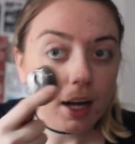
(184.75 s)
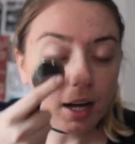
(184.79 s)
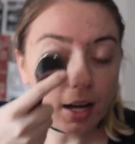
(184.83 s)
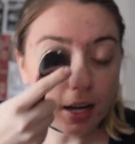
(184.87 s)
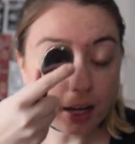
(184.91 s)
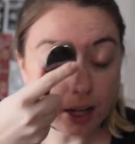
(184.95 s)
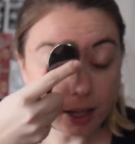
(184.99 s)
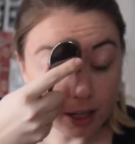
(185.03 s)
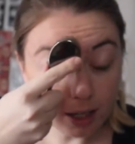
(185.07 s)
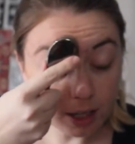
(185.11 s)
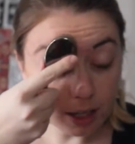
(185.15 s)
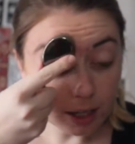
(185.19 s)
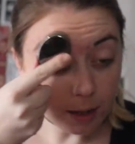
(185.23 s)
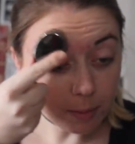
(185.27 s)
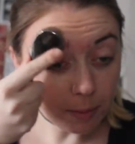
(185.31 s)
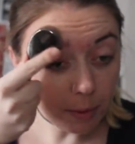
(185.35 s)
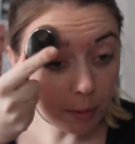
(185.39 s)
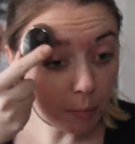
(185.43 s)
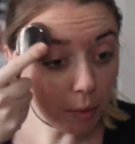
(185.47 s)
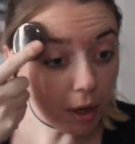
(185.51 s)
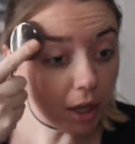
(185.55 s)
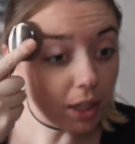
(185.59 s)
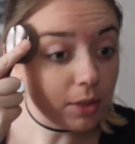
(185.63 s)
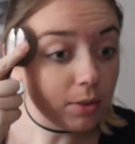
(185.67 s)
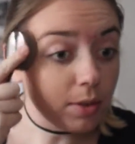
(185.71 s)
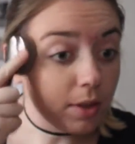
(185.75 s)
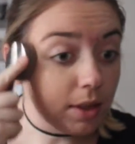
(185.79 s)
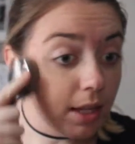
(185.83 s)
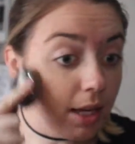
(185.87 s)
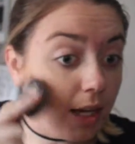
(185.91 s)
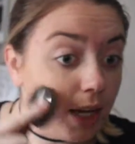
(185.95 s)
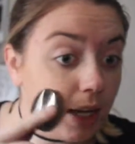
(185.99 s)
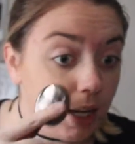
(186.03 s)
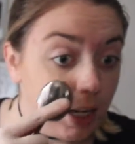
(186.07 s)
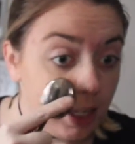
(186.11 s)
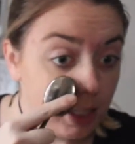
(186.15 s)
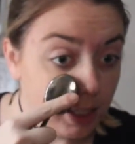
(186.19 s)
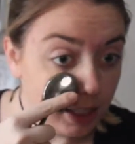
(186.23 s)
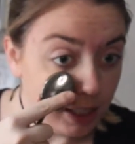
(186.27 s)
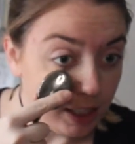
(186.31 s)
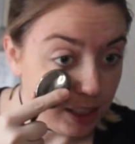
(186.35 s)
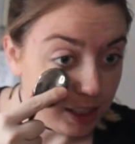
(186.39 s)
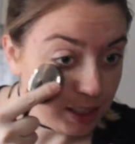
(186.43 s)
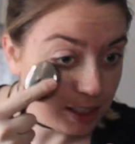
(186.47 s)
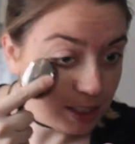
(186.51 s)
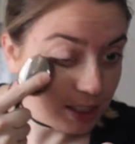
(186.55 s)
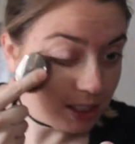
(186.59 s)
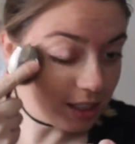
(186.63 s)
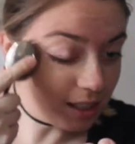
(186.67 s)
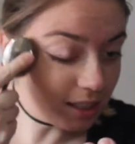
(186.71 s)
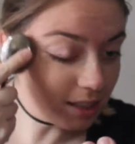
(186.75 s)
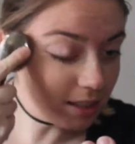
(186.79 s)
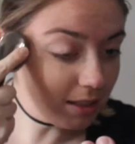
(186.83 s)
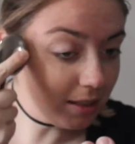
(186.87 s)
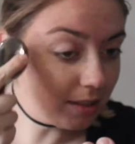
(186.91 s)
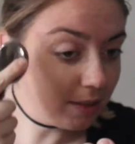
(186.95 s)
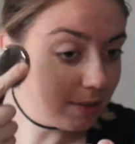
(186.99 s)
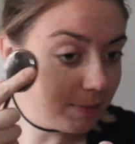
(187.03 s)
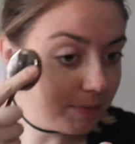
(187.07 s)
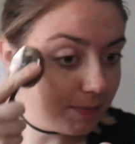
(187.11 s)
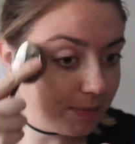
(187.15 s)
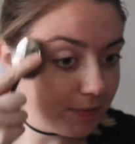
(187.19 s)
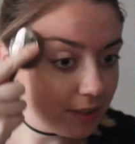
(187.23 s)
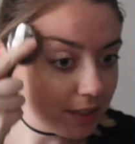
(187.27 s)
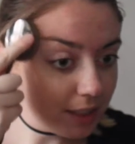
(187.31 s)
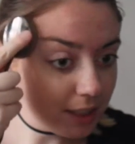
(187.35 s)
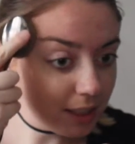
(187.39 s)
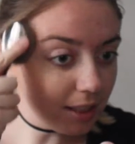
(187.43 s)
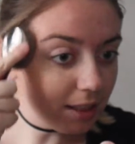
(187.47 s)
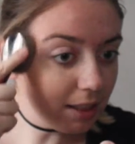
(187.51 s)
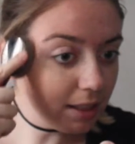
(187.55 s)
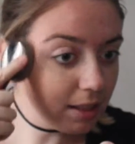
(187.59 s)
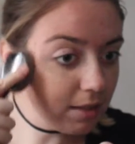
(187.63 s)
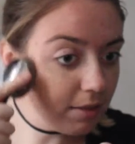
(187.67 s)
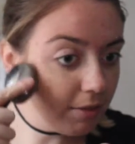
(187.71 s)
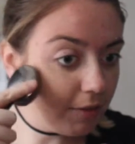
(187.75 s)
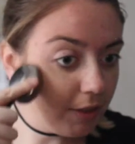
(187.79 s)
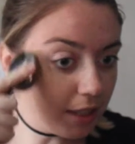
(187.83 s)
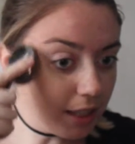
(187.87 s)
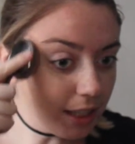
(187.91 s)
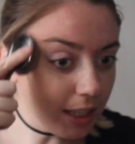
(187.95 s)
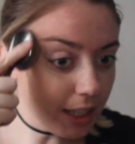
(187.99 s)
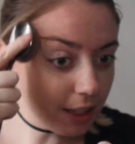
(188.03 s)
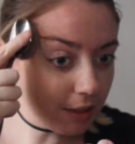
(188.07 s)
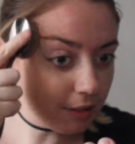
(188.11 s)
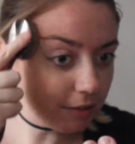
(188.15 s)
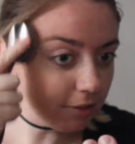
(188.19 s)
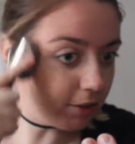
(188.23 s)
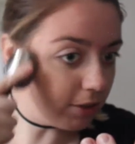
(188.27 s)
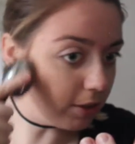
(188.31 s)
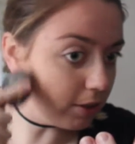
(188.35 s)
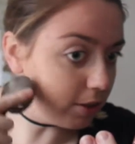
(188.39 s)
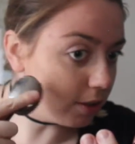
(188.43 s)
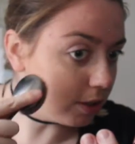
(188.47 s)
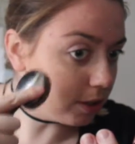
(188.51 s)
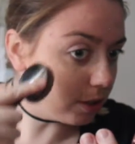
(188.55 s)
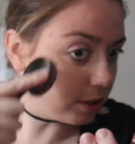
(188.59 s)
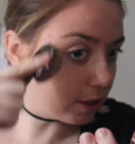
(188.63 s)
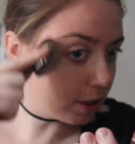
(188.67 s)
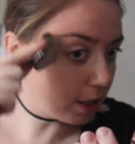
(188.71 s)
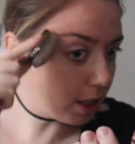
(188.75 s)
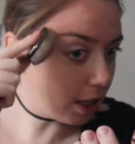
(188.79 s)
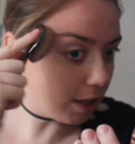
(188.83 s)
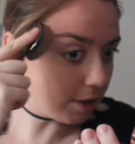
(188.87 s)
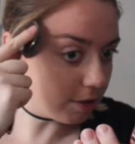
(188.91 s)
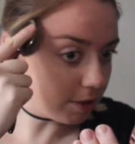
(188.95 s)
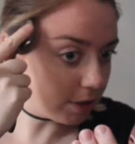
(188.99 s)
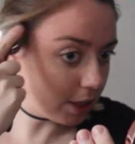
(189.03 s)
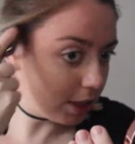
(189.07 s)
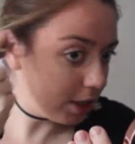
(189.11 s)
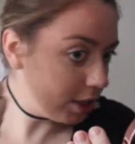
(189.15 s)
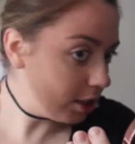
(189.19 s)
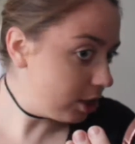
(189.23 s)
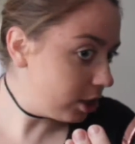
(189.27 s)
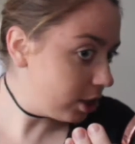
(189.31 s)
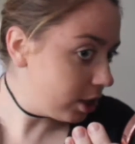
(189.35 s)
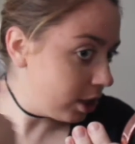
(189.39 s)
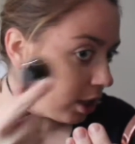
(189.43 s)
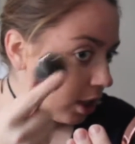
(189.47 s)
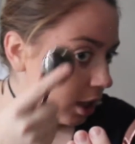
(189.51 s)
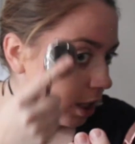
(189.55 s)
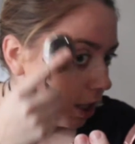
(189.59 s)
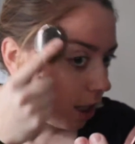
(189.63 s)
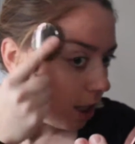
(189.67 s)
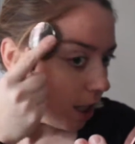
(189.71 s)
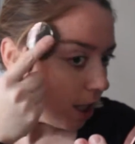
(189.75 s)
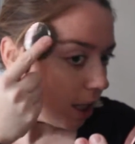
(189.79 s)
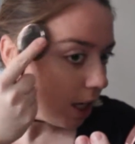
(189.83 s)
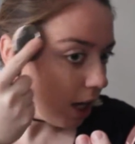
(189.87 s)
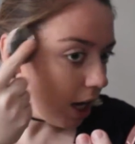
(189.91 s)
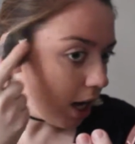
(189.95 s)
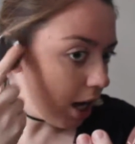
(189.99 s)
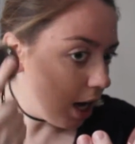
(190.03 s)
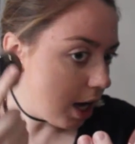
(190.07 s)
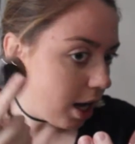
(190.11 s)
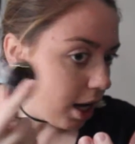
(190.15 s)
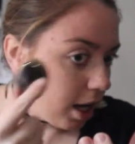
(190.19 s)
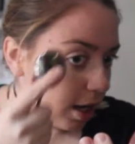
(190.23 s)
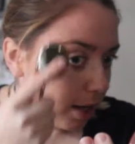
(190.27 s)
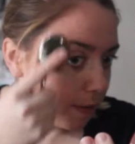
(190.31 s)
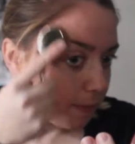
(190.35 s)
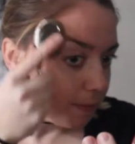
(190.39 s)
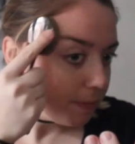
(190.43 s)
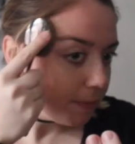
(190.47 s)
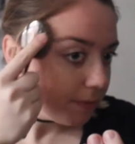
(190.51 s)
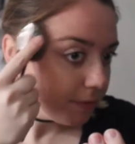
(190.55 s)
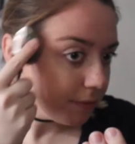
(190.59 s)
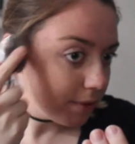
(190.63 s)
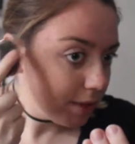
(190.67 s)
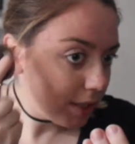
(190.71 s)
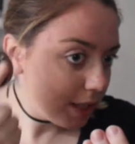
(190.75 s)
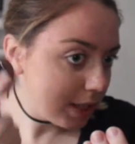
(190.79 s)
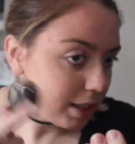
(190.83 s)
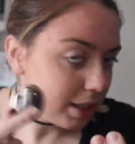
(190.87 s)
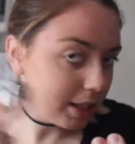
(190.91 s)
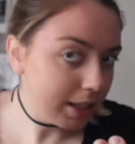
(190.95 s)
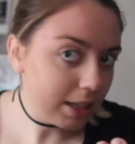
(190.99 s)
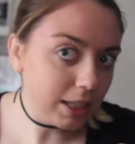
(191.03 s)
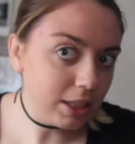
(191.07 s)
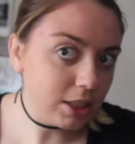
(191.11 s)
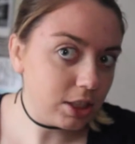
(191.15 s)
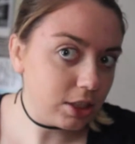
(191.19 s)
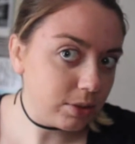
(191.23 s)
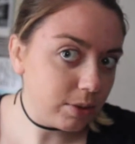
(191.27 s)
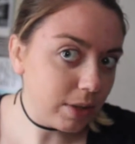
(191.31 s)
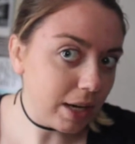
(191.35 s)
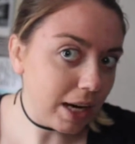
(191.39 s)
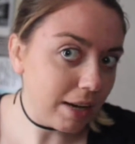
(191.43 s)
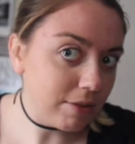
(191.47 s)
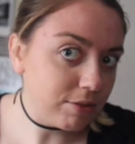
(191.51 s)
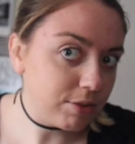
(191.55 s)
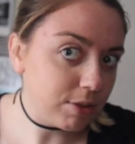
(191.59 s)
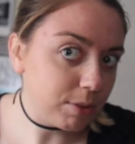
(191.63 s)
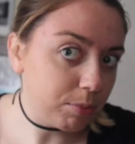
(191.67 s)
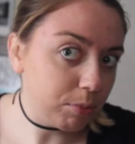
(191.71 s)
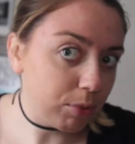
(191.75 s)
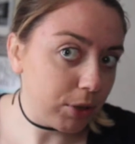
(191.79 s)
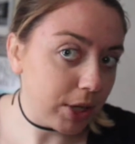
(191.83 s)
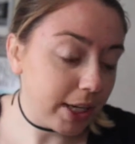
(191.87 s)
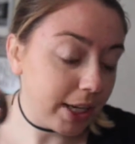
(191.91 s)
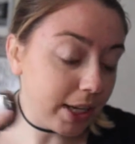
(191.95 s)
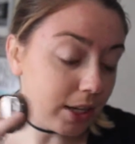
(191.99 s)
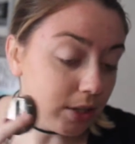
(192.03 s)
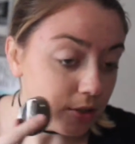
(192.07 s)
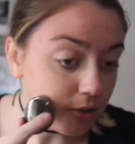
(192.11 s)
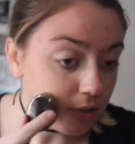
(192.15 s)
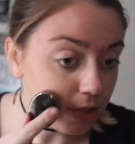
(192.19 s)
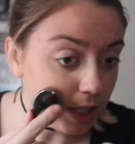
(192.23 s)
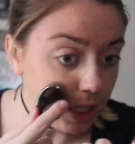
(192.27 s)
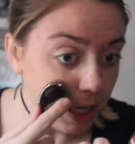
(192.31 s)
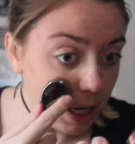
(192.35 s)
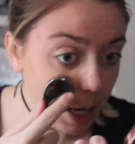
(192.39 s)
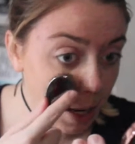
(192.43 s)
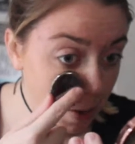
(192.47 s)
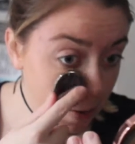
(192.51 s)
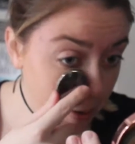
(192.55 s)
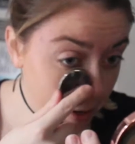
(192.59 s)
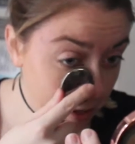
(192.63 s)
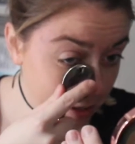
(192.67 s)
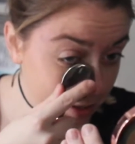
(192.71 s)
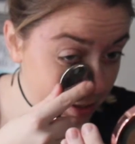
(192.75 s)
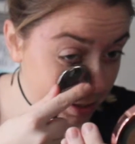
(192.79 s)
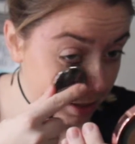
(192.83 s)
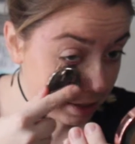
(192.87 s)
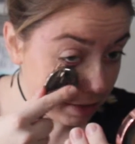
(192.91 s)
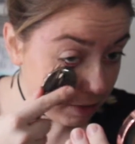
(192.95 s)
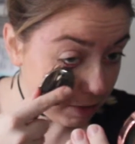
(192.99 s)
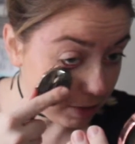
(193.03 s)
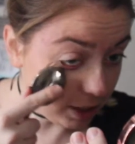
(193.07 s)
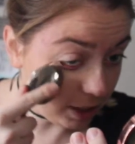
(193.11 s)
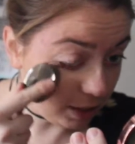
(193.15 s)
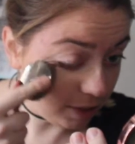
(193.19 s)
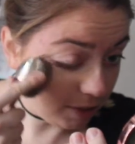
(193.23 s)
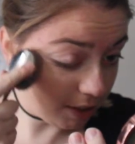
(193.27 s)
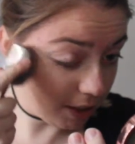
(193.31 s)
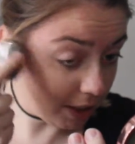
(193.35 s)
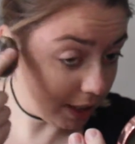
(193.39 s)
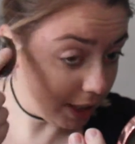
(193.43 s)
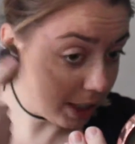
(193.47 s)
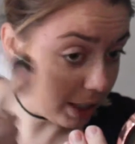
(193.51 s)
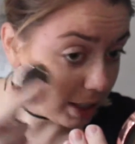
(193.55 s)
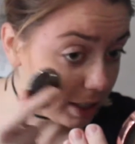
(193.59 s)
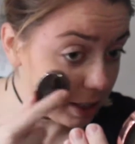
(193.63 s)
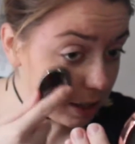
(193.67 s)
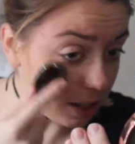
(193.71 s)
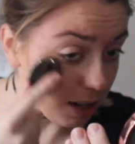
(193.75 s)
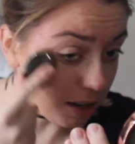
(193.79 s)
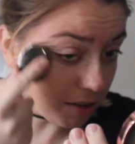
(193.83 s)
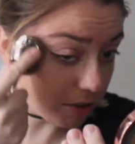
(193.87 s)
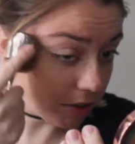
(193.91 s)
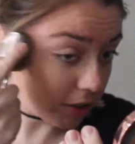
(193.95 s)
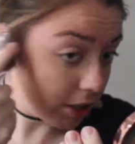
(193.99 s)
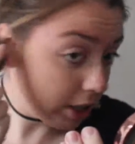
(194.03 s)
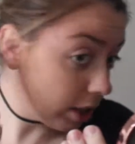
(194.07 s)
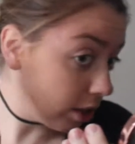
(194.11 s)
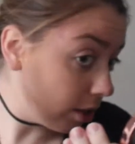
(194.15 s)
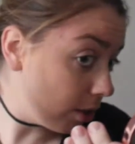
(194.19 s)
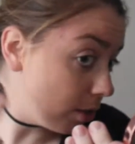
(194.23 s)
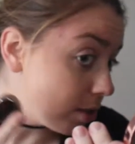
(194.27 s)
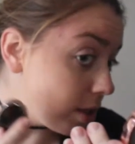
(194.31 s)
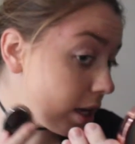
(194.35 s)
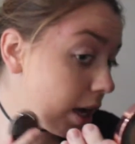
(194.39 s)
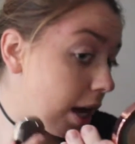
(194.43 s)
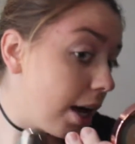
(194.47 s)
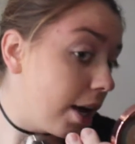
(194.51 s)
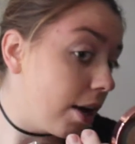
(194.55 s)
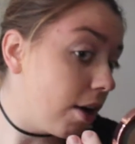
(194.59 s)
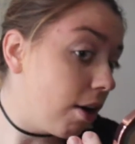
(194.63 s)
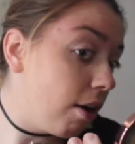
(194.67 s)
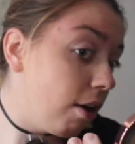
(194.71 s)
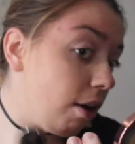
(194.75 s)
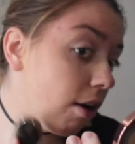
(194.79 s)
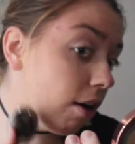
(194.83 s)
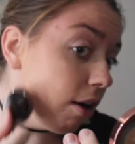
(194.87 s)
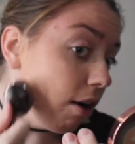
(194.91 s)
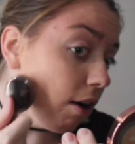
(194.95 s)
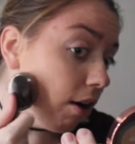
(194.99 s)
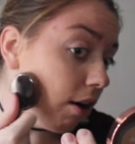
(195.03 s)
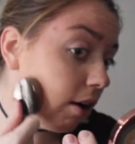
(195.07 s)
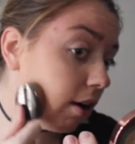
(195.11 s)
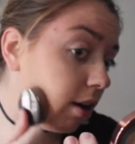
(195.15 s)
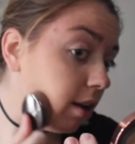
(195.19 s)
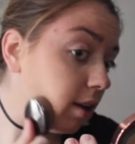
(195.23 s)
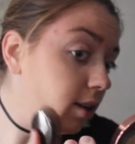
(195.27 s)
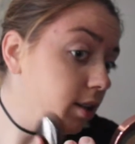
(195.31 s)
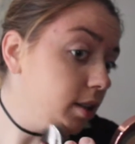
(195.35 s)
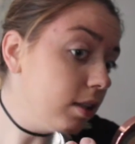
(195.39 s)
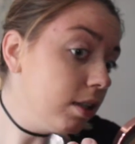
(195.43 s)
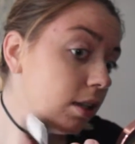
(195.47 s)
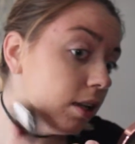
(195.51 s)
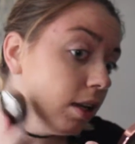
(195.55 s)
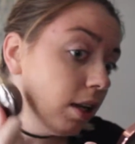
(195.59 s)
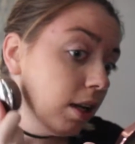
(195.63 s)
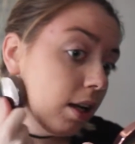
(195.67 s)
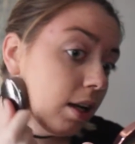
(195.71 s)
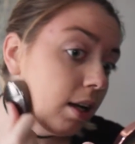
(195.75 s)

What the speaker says: I am impressed with that. It still doesn't feel like full coverage. Like I do have some breakouts right now, and it doesn't really feel like it's covering those at all.